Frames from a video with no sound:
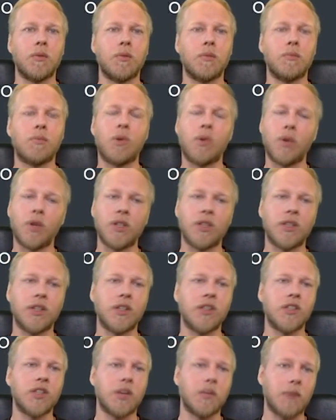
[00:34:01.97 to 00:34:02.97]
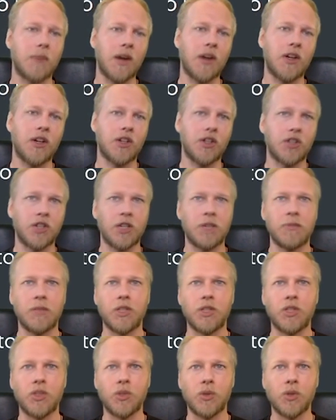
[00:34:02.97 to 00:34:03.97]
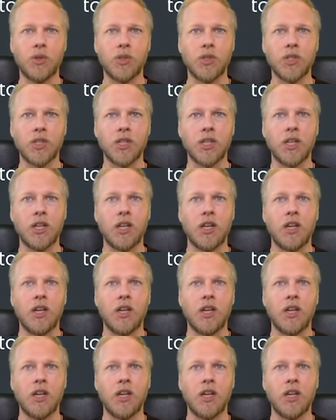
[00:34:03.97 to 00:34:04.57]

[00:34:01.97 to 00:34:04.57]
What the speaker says: pointers about your treatment tools.